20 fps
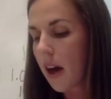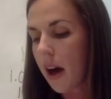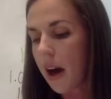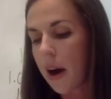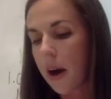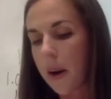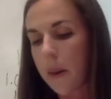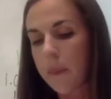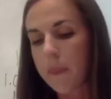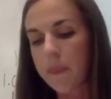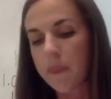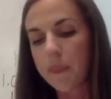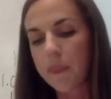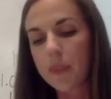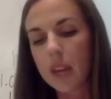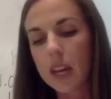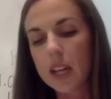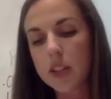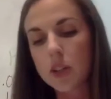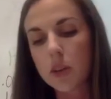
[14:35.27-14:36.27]

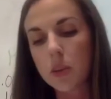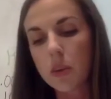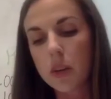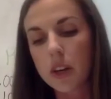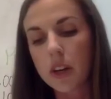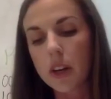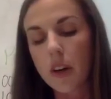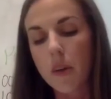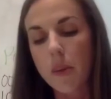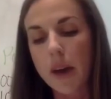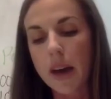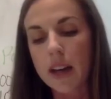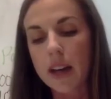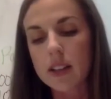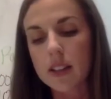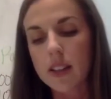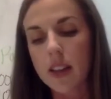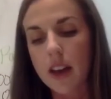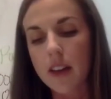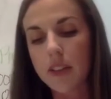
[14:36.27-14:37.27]
I do want to go back
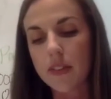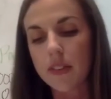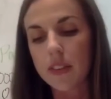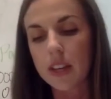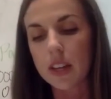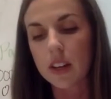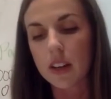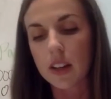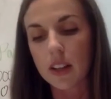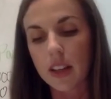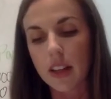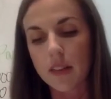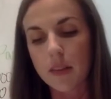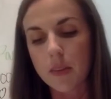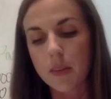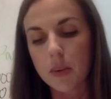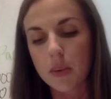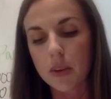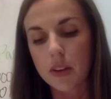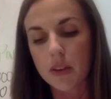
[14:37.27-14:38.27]
to that figure
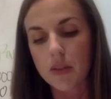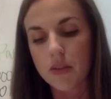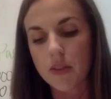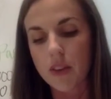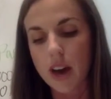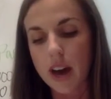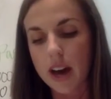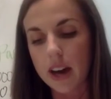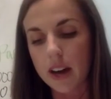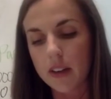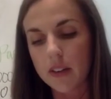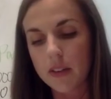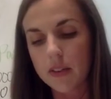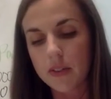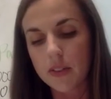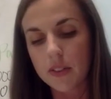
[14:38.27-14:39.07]
11.5